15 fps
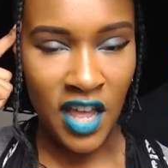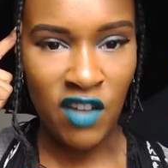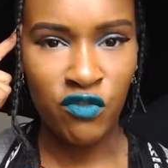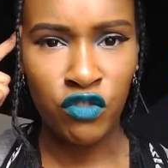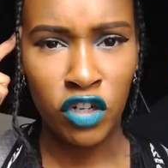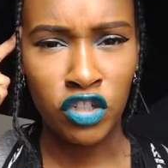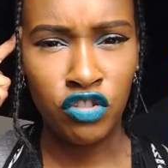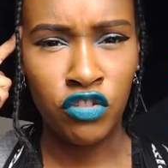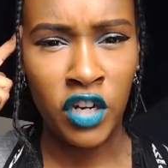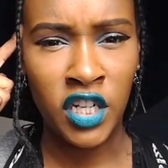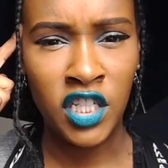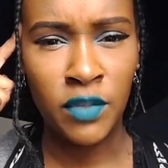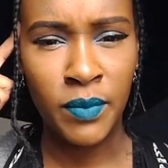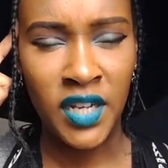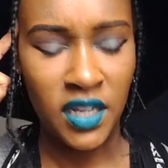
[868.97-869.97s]
that
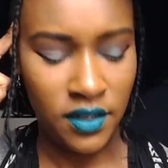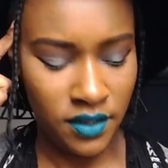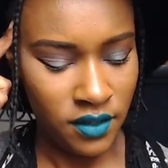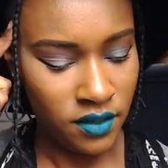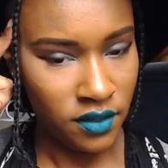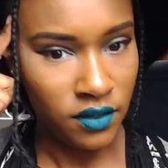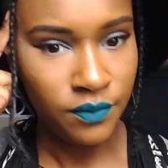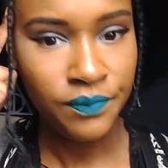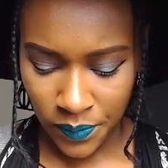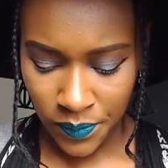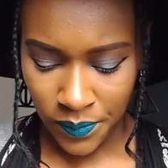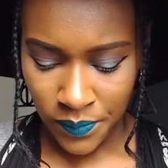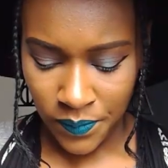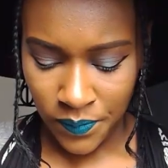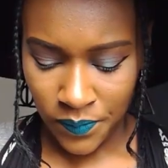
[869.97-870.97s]
frustrates me.
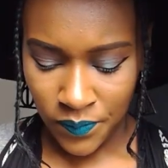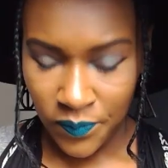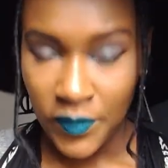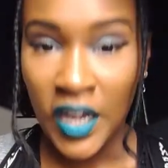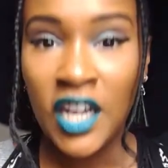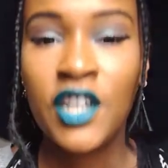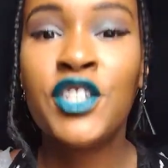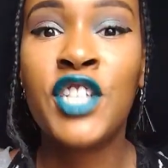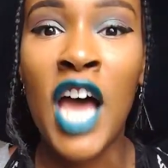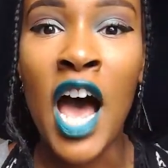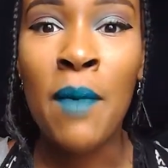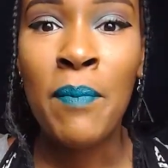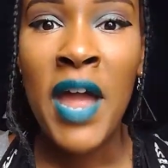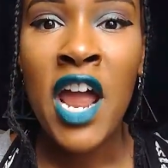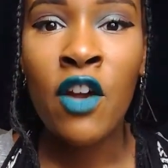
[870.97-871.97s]

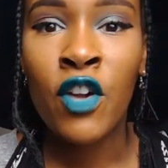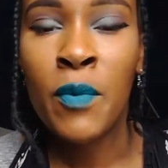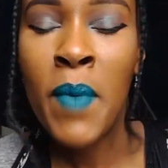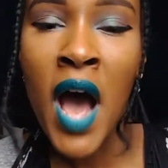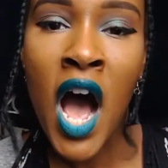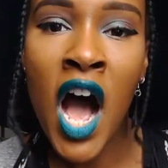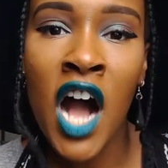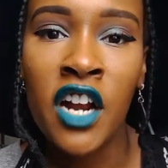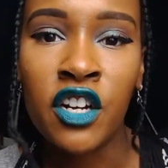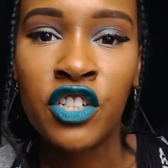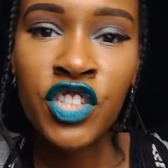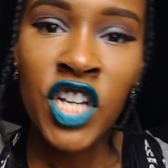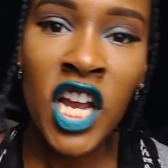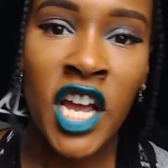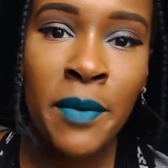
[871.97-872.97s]
Top Harry Potter
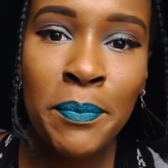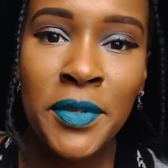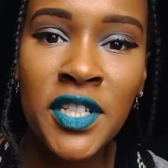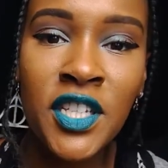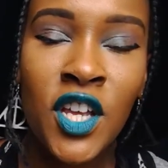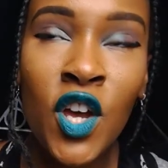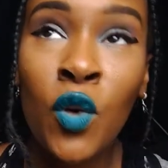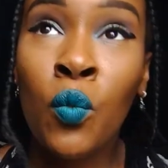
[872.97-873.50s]
ships,